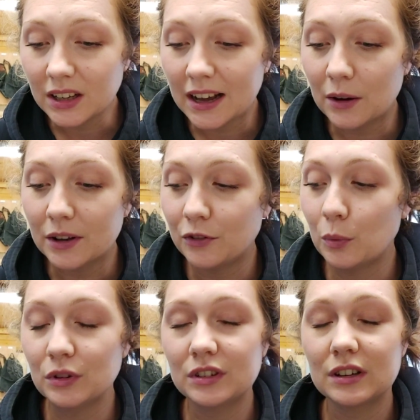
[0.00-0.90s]
Now, if you
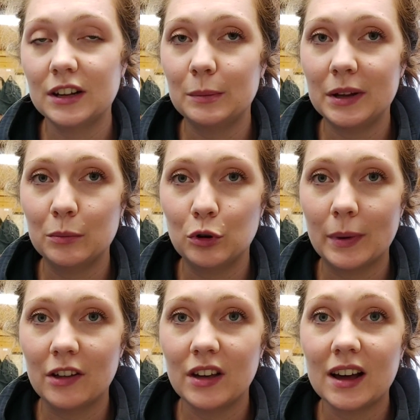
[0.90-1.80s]
wanted to learn a bit more
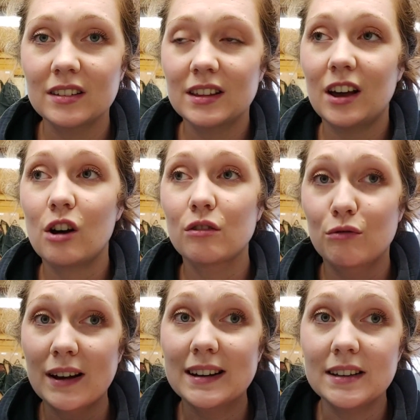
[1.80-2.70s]
about that, they are a
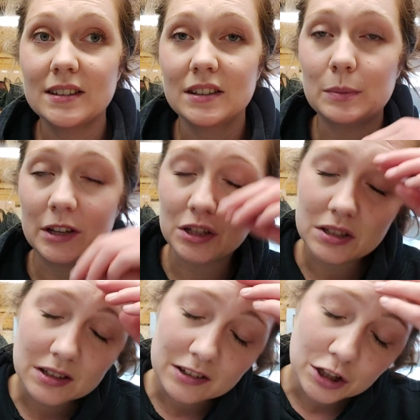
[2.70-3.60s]
red listed
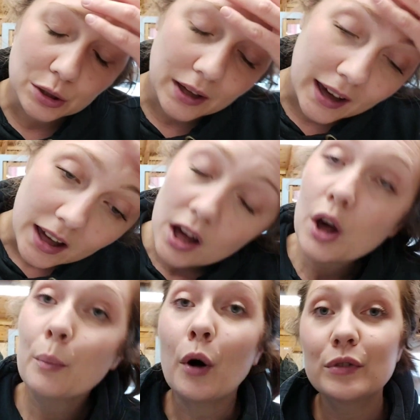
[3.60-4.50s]
species here in the UK,
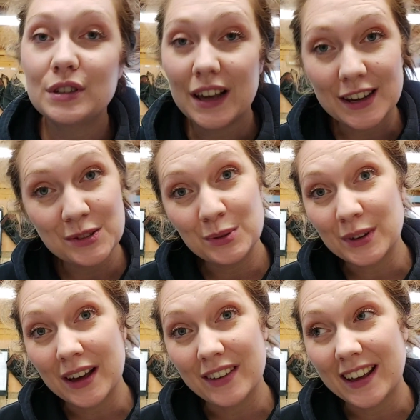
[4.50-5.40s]
but obviously I do
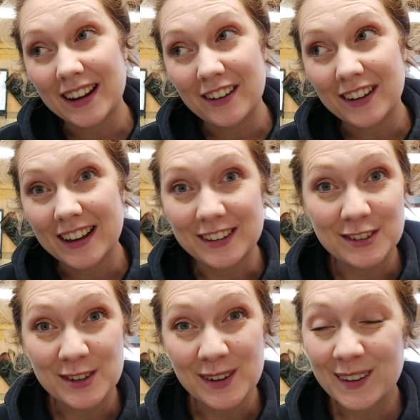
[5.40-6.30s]
not have a hen harrier here
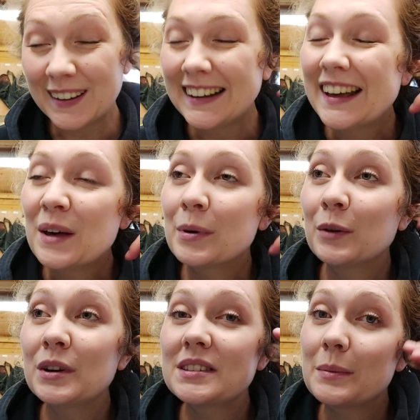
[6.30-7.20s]
to show you, but
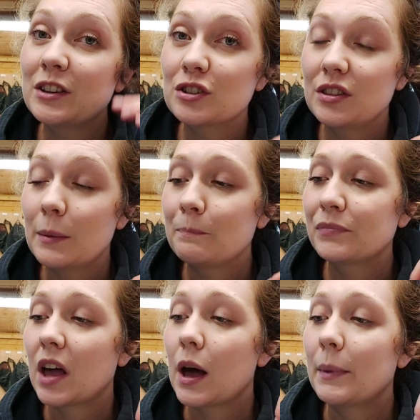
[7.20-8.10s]
I wanted to mention them.
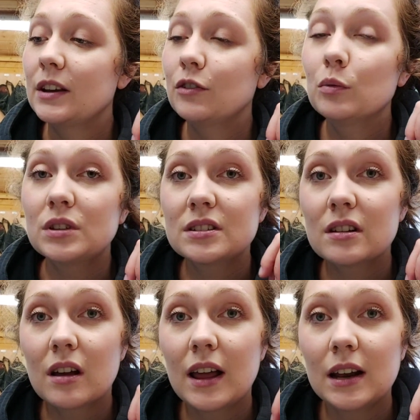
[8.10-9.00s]
And if you wanted to
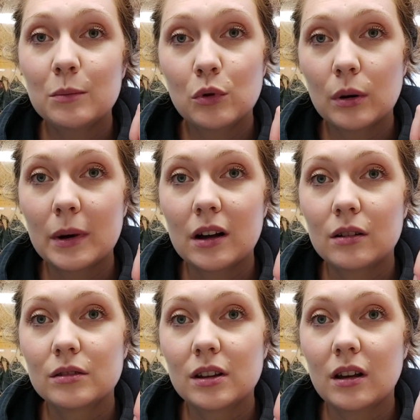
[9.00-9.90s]
learn any more
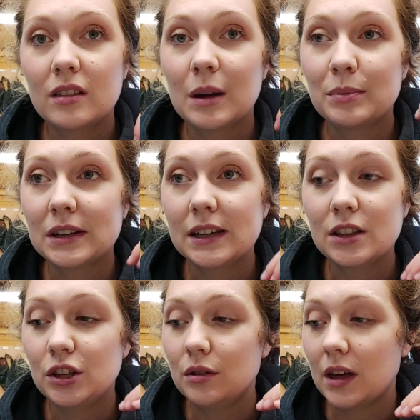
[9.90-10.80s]
about their plight
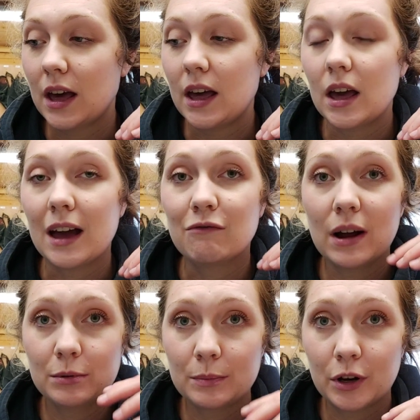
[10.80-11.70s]
in the UK and
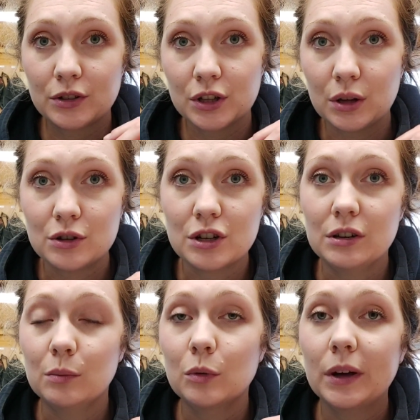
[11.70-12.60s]
raptor
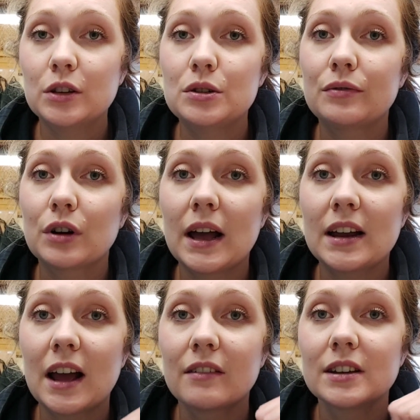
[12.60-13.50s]
persecution and what we can do for our
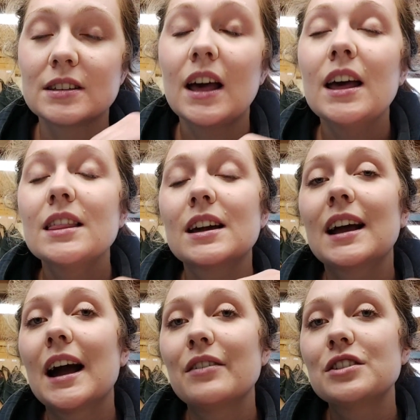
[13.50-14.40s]
hen harriers, then I
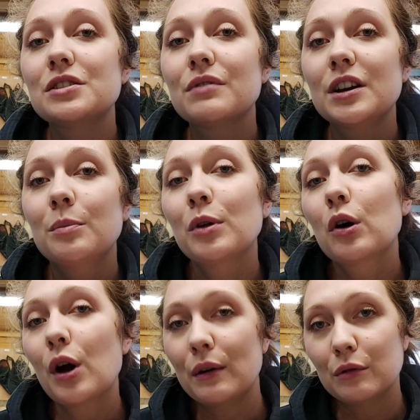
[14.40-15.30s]
have actually written a
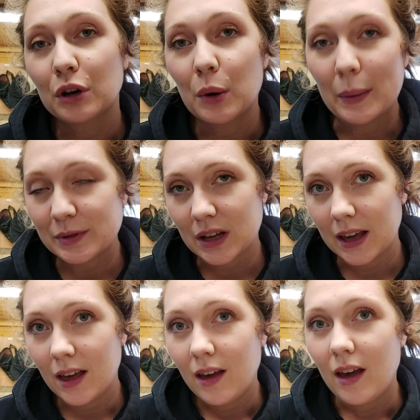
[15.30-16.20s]
blog over on our
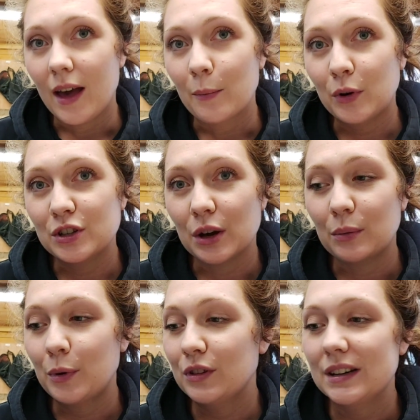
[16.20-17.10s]
website, which I
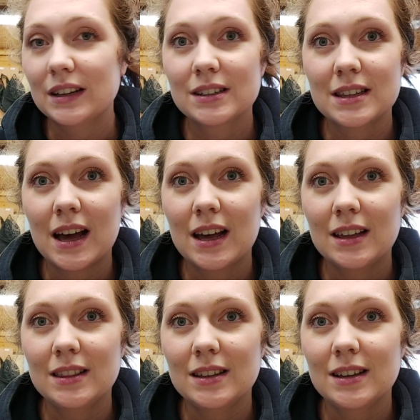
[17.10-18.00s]
will put the link to that
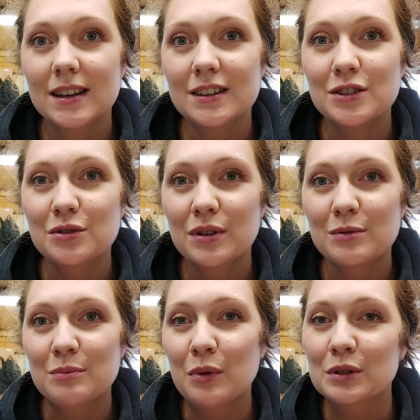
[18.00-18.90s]
in the
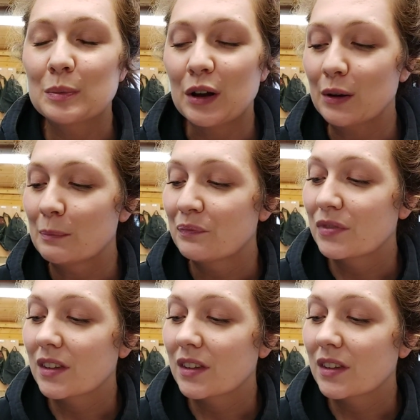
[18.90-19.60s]
description box below.